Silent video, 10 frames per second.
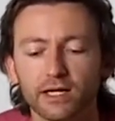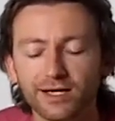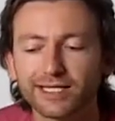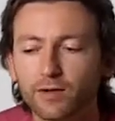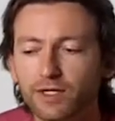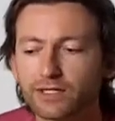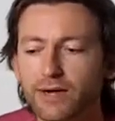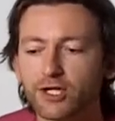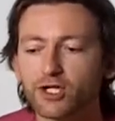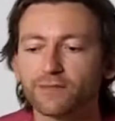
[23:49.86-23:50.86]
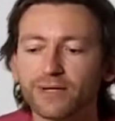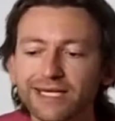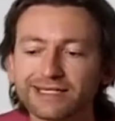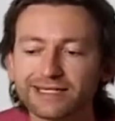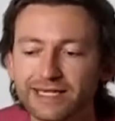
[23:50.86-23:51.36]
Last thing I want to mention,
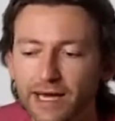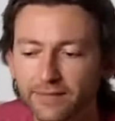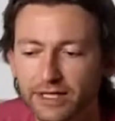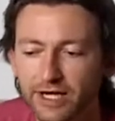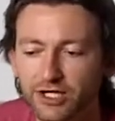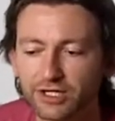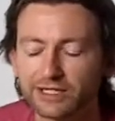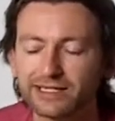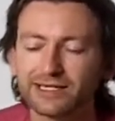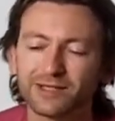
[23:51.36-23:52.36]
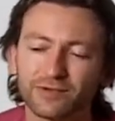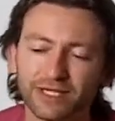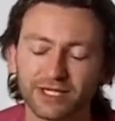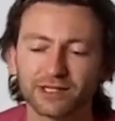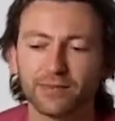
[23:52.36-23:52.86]
PCT applications. This is
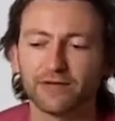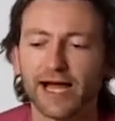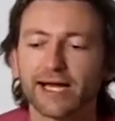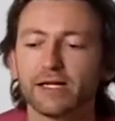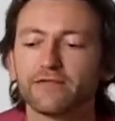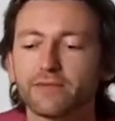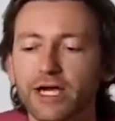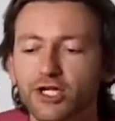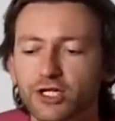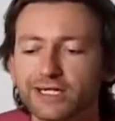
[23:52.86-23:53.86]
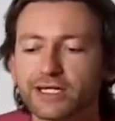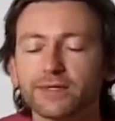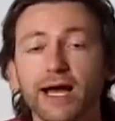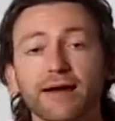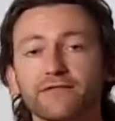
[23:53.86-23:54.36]
really just a bit of added information. It's
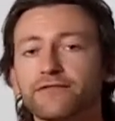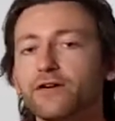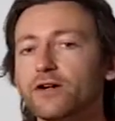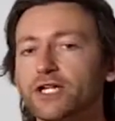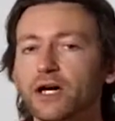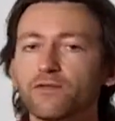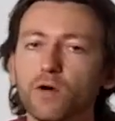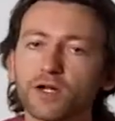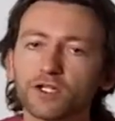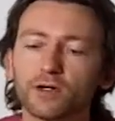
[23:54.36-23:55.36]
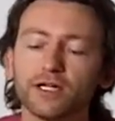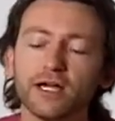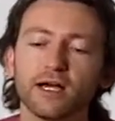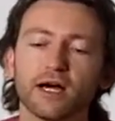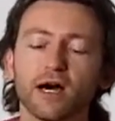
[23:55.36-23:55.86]
something I haven't filed yet. I've worked on
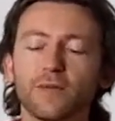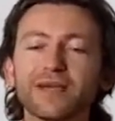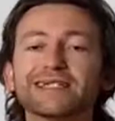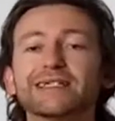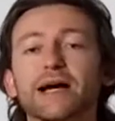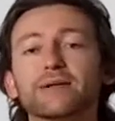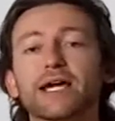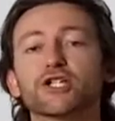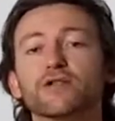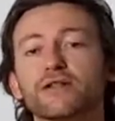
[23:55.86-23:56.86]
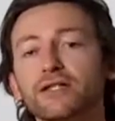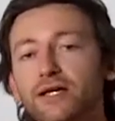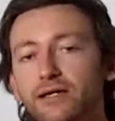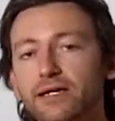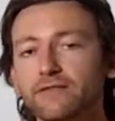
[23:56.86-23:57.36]
a PCT application of
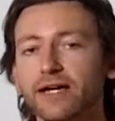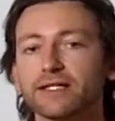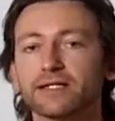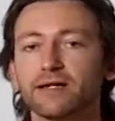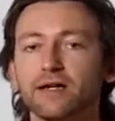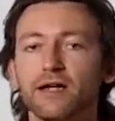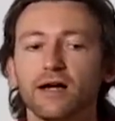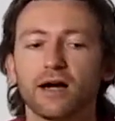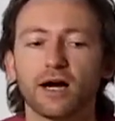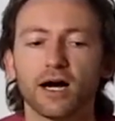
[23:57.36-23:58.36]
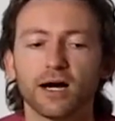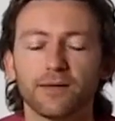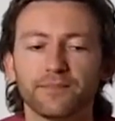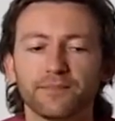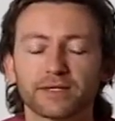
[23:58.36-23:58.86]
another inventor
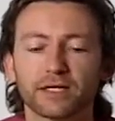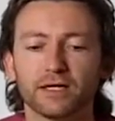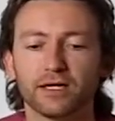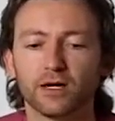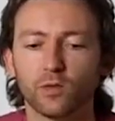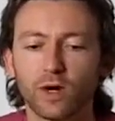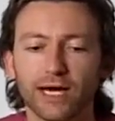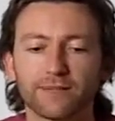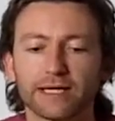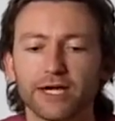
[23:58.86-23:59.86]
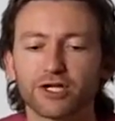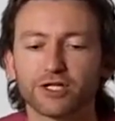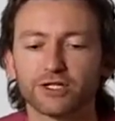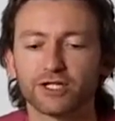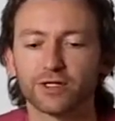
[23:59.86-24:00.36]
on one
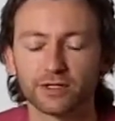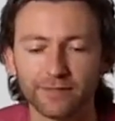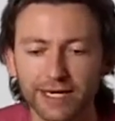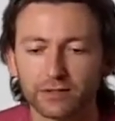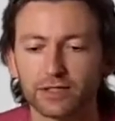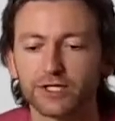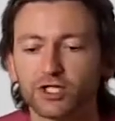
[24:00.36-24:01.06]
application to do with a medical